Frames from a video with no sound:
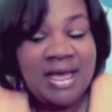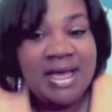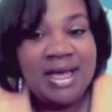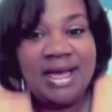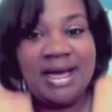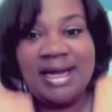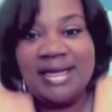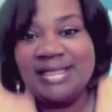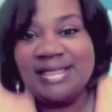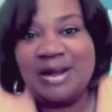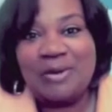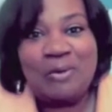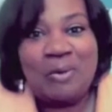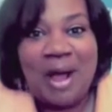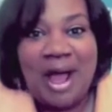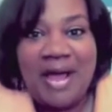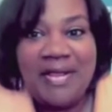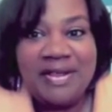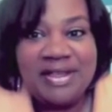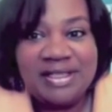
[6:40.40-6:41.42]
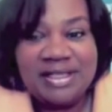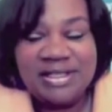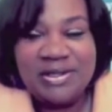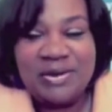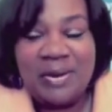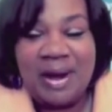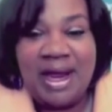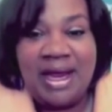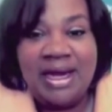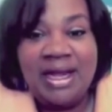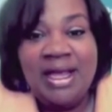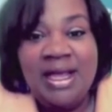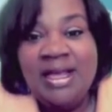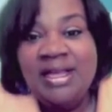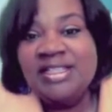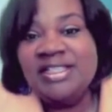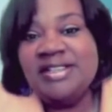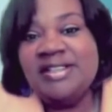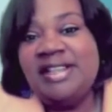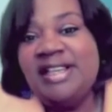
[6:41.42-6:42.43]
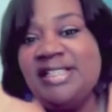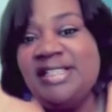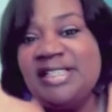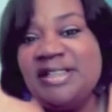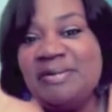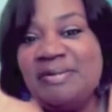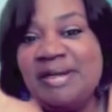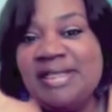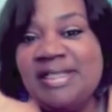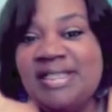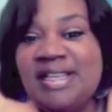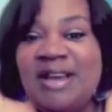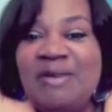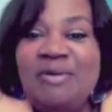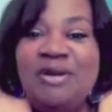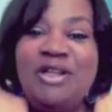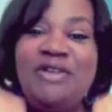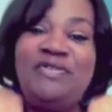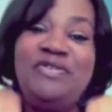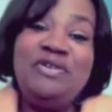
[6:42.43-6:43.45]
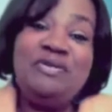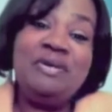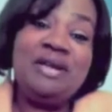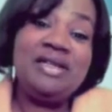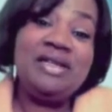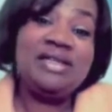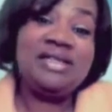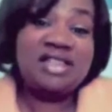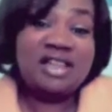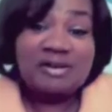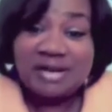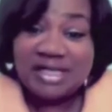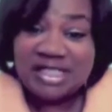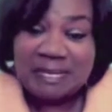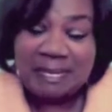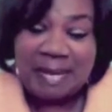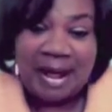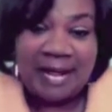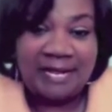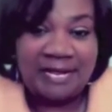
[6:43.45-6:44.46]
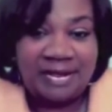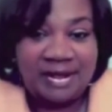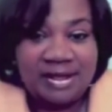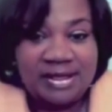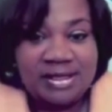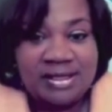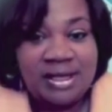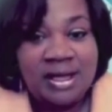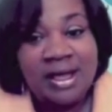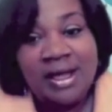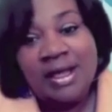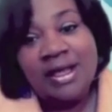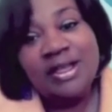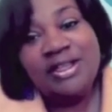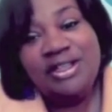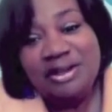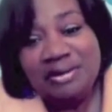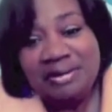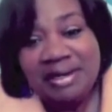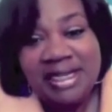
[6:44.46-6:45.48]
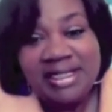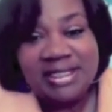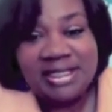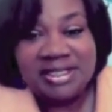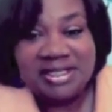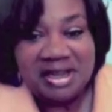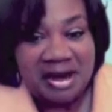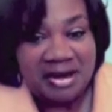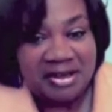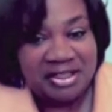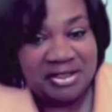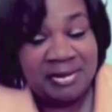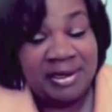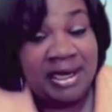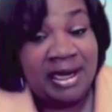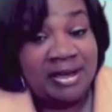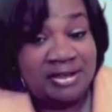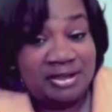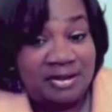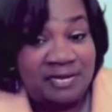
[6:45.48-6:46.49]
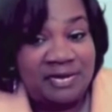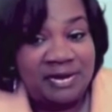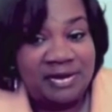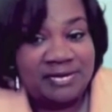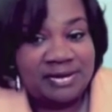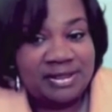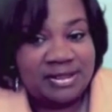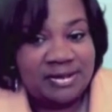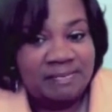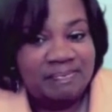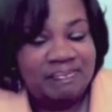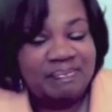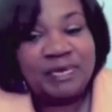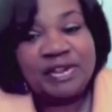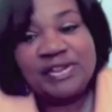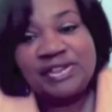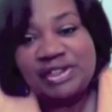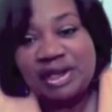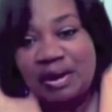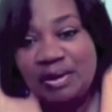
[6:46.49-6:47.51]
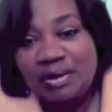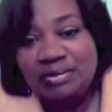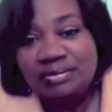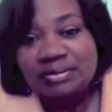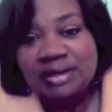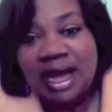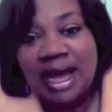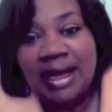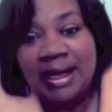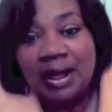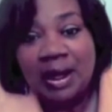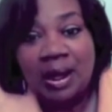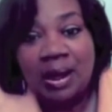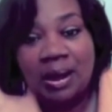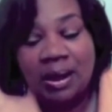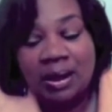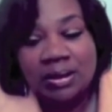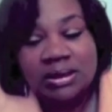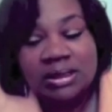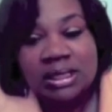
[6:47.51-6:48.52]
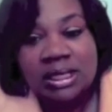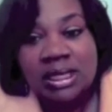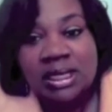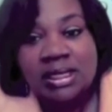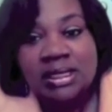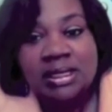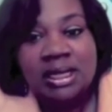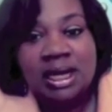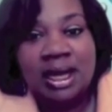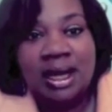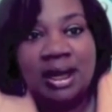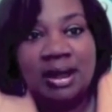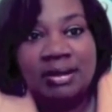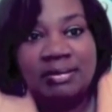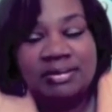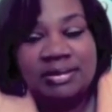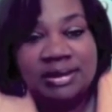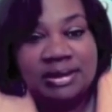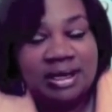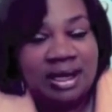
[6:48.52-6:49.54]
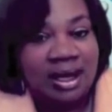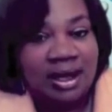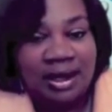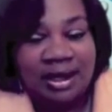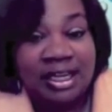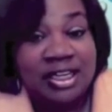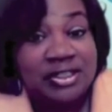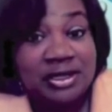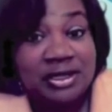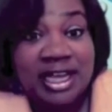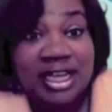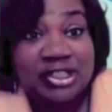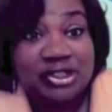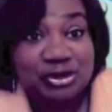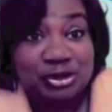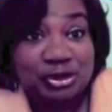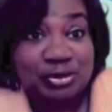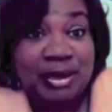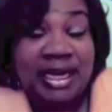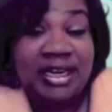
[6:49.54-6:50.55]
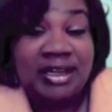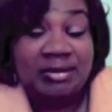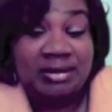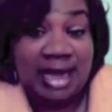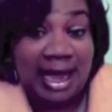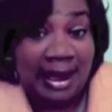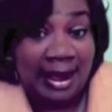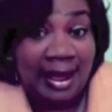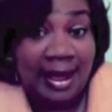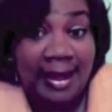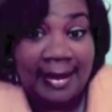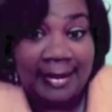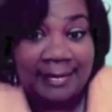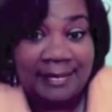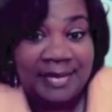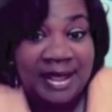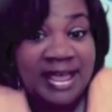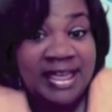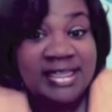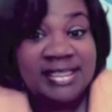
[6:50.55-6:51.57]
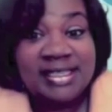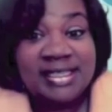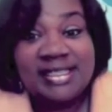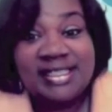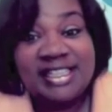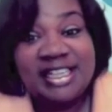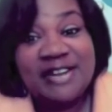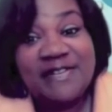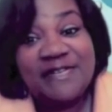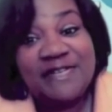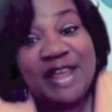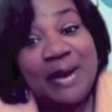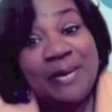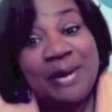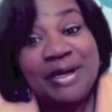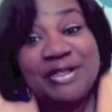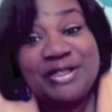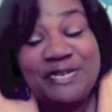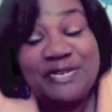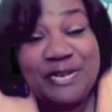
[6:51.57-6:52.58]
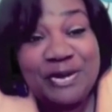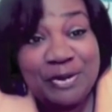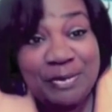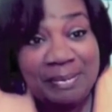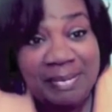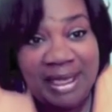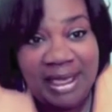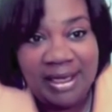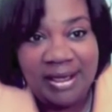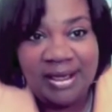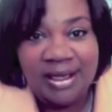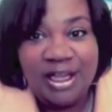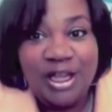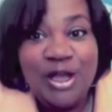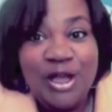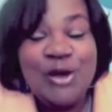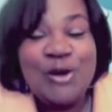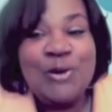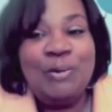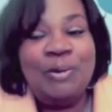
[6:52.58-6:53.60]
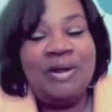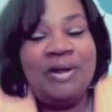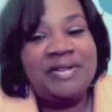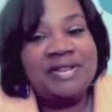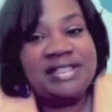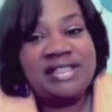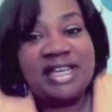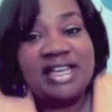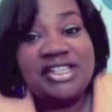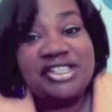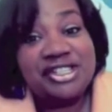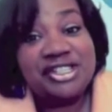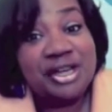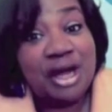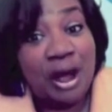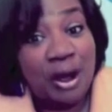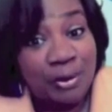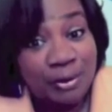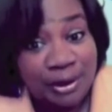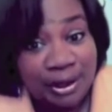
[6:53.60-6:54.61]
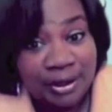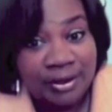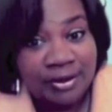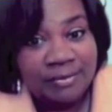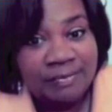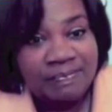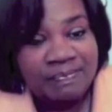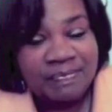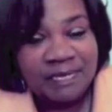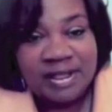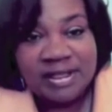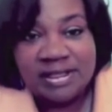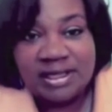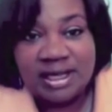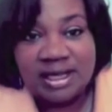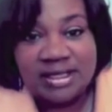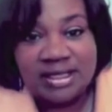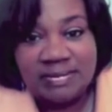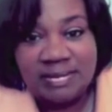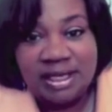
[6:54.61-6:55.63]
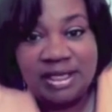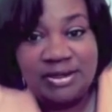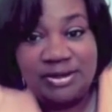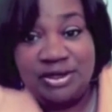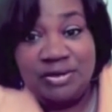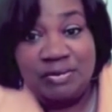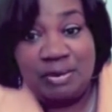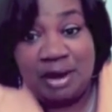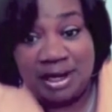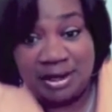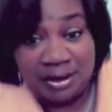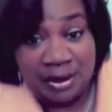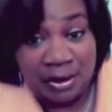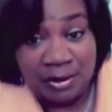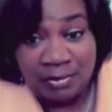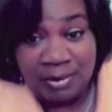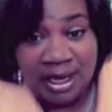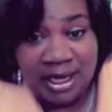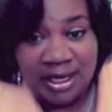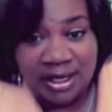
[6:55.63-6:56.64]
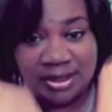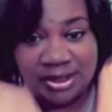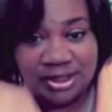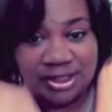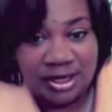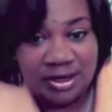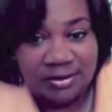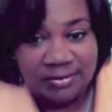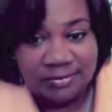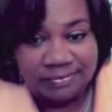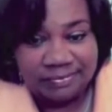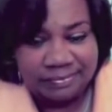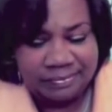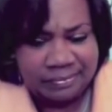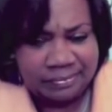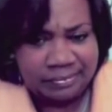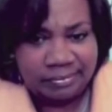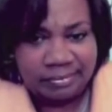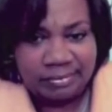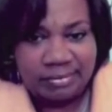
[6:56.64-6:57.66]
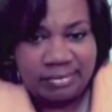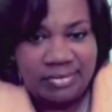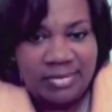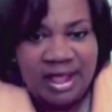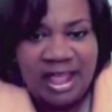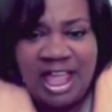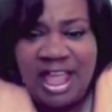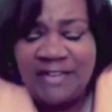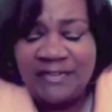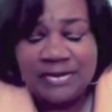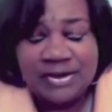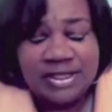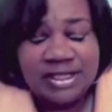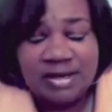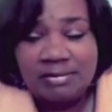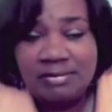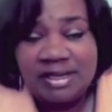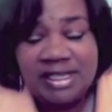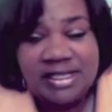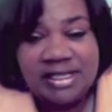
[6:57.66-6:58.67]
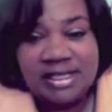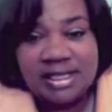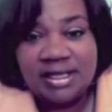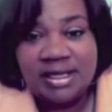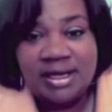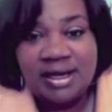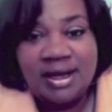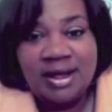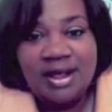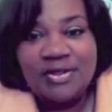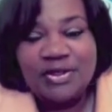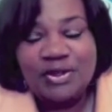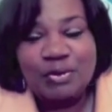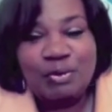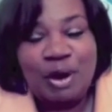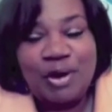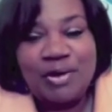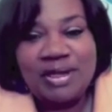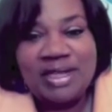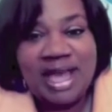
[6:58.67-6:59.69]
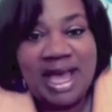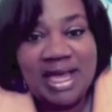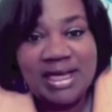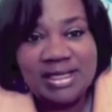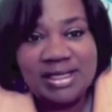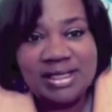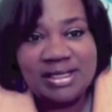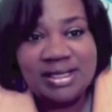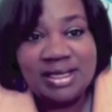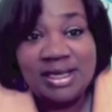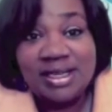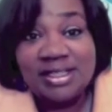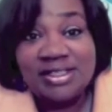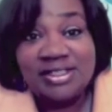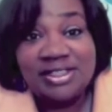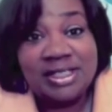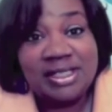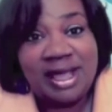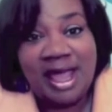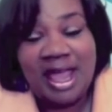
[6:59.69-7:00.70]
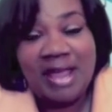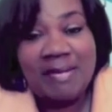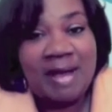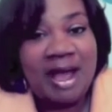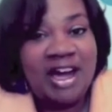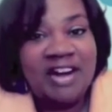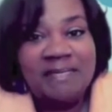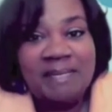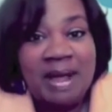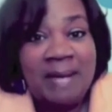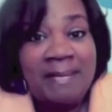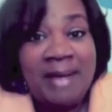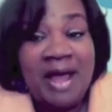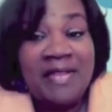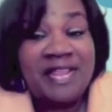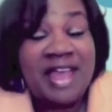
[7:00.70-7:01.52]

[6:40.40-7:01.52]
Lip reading: And I was like, wow, this is great. So then someone said, well, if you're really serious about this, you need to start doing interviews. So I called intellectualradio.com to see if they would interview me. Well, the station owner said to me, do you want your own radio show? And for some reason, the word yes just came out of my mouth.